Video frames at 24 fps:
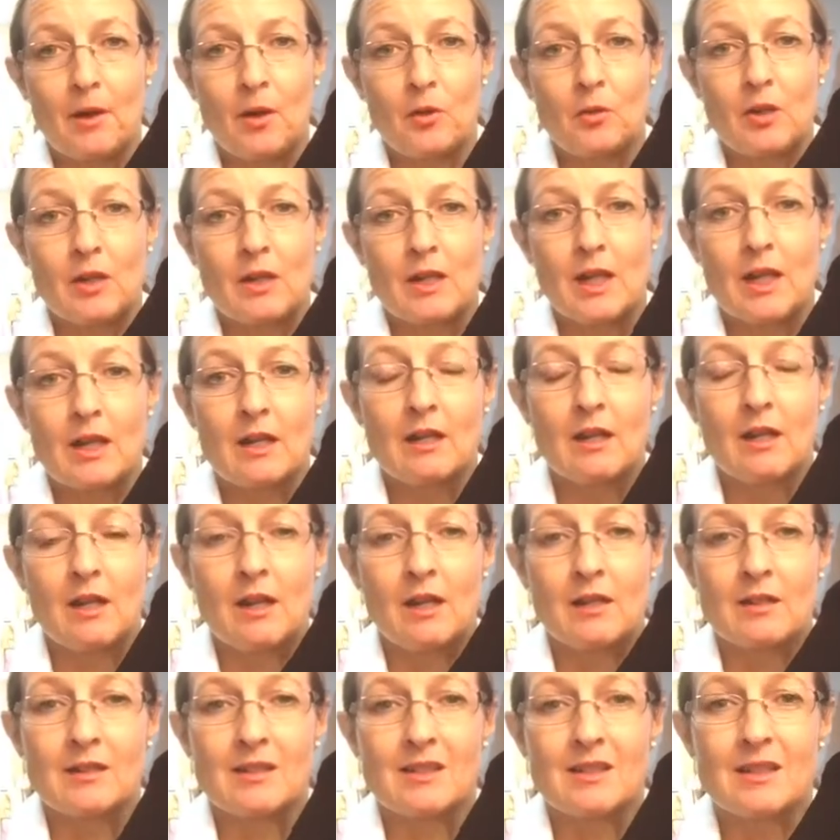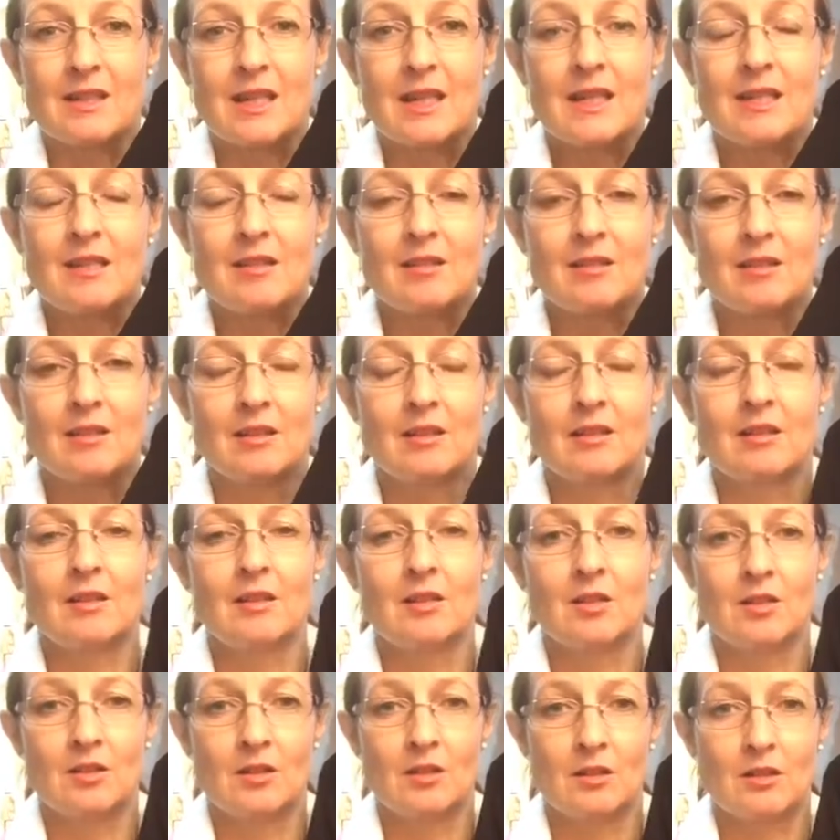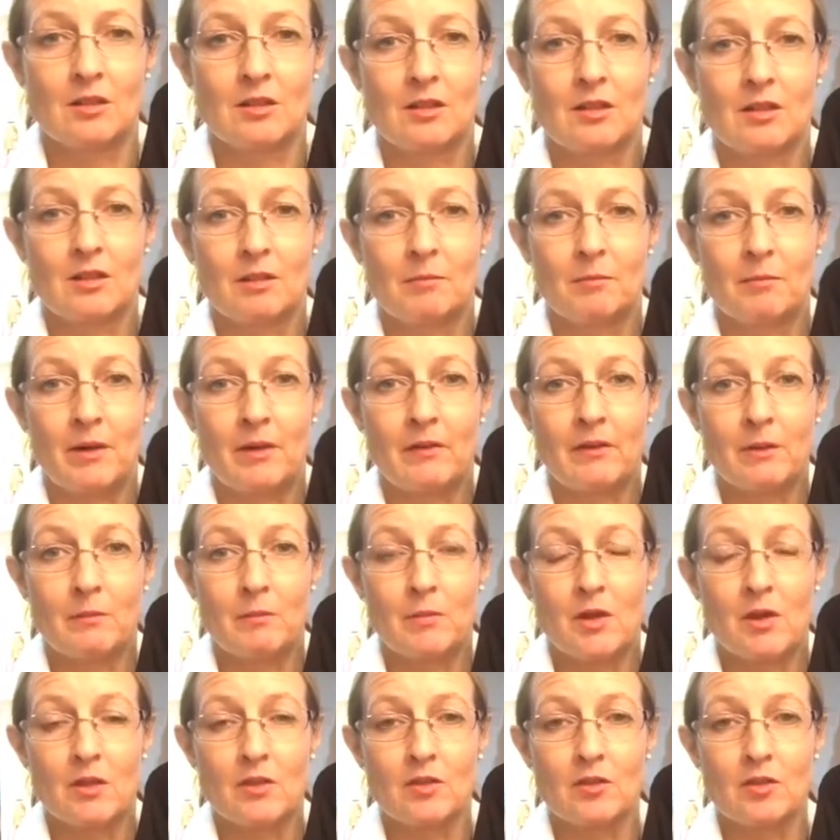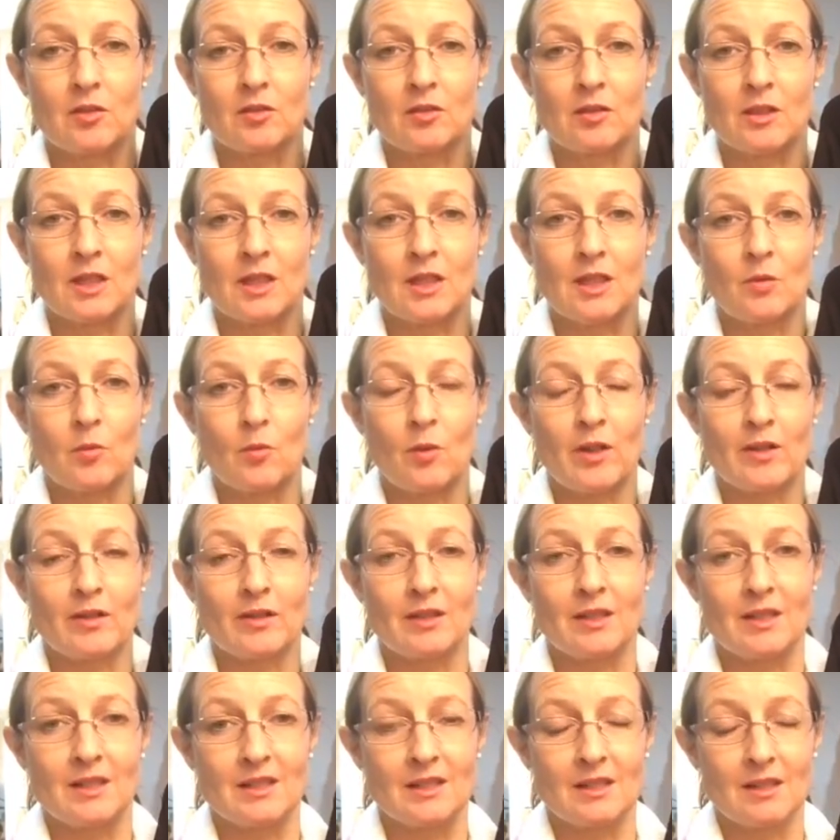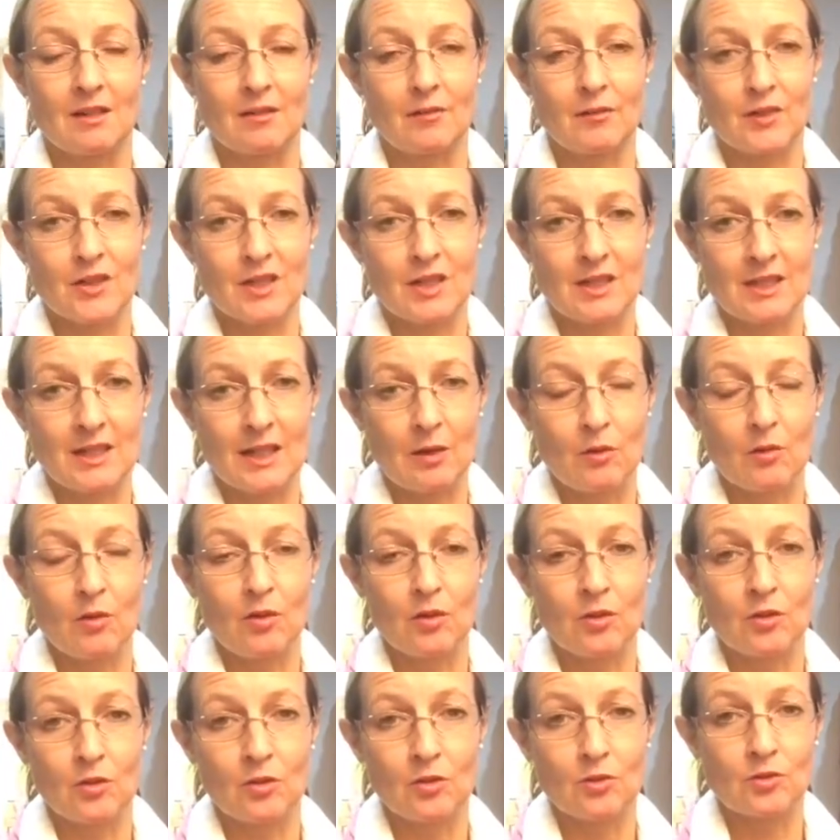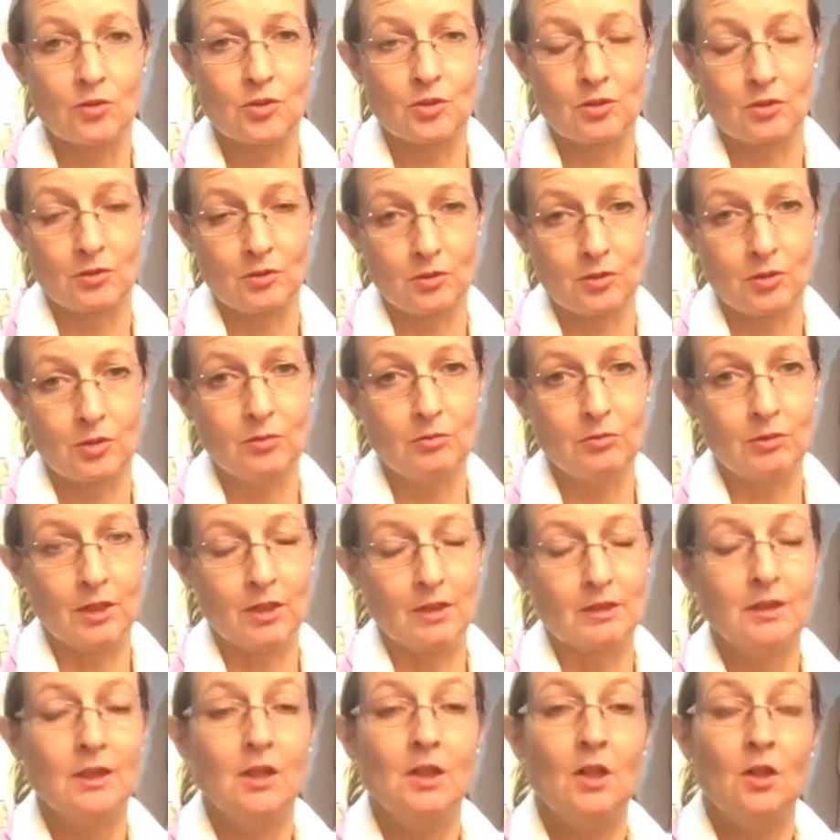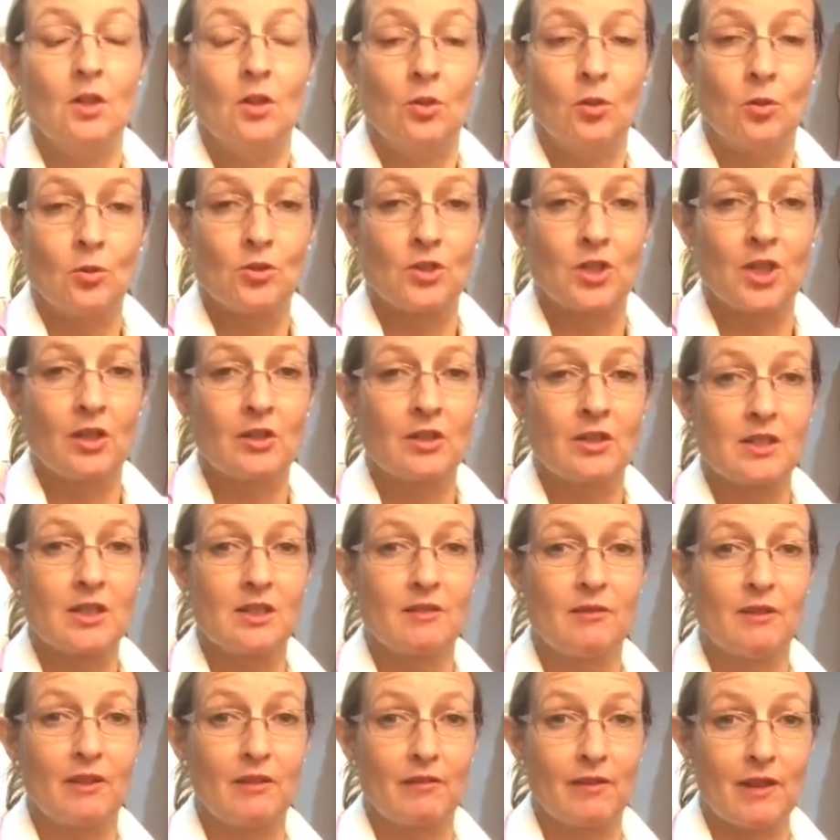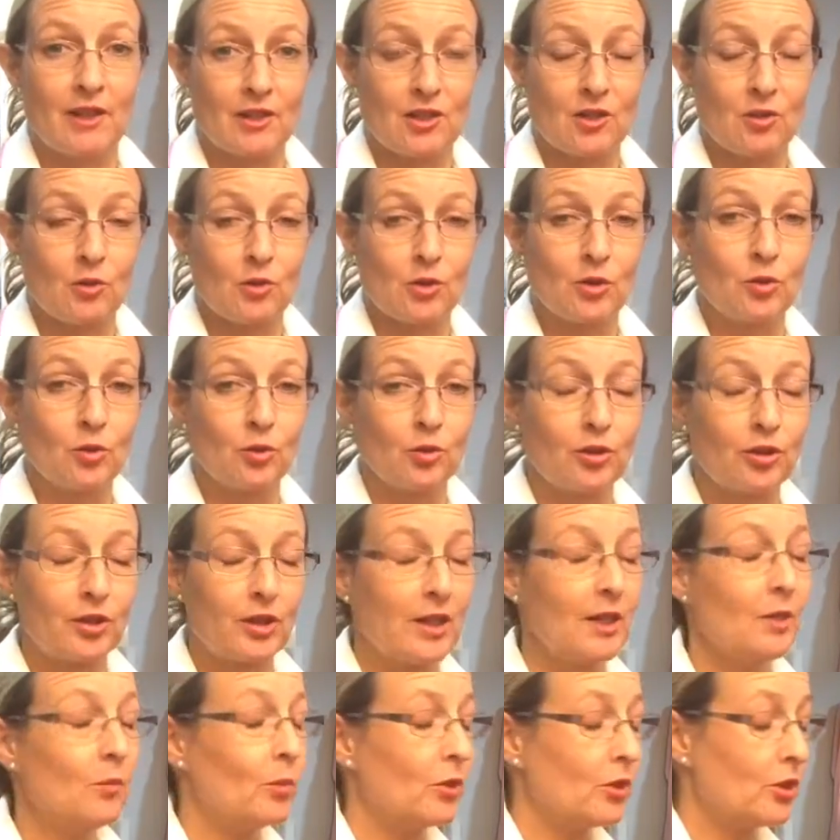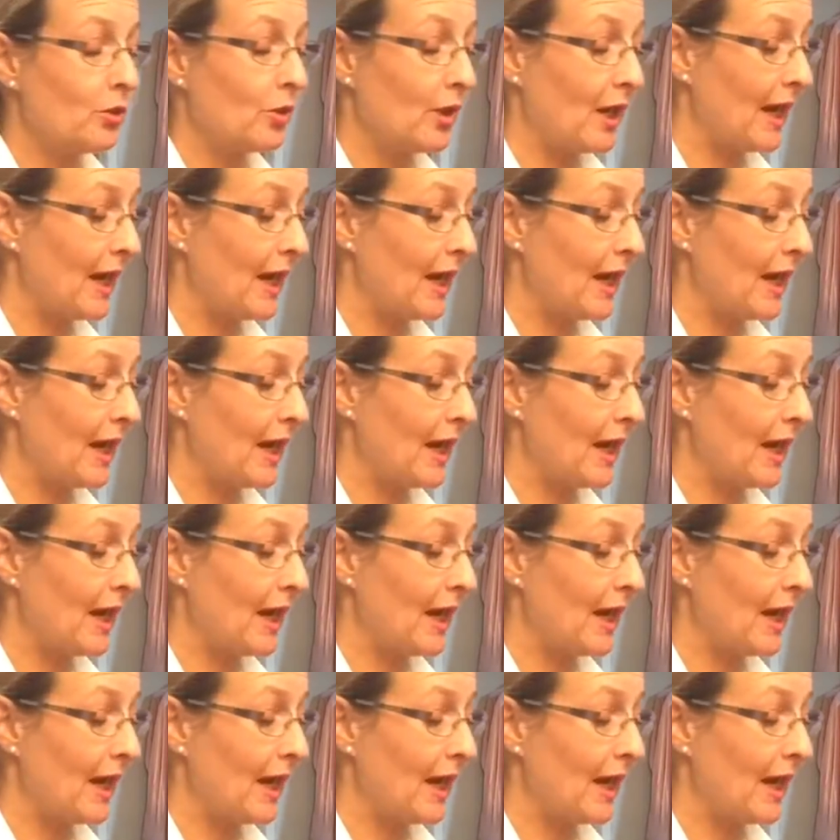polar neck underneath, bearing in mind that the weather is obviously now a lot cooler. Alternatively, if that's not your thing, what you